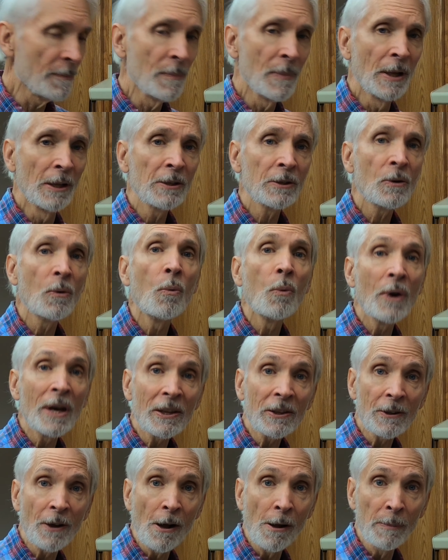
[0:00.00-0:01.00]
milk
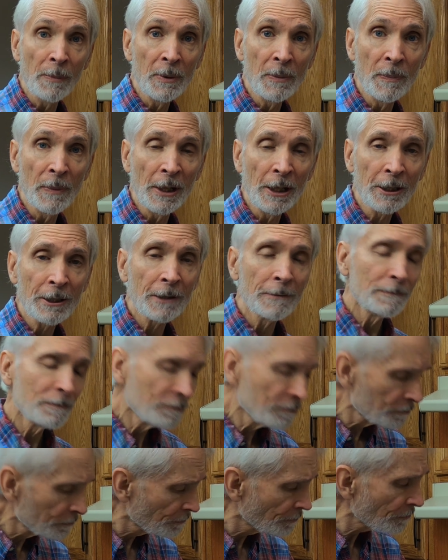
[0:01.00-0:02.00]
with almond milk,
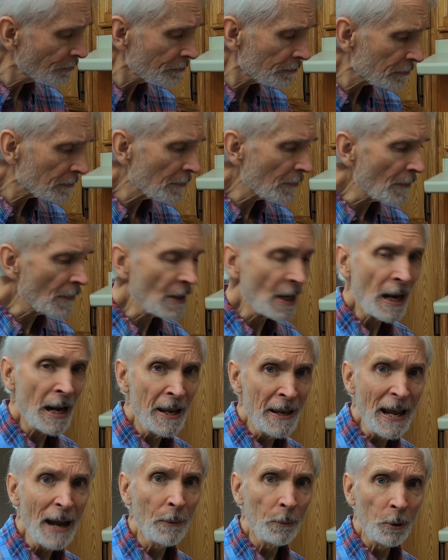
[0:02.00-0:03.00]

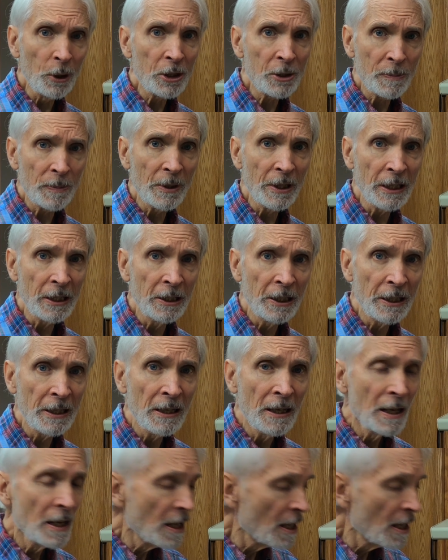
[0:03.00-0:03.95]
and that works pretty good.